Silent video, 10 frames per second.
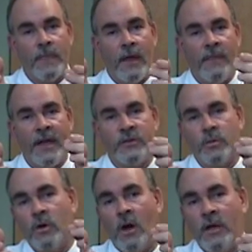and that's
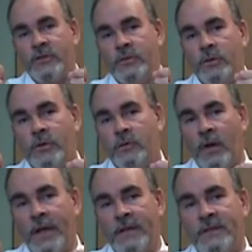where
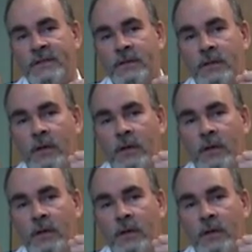osteoarthritis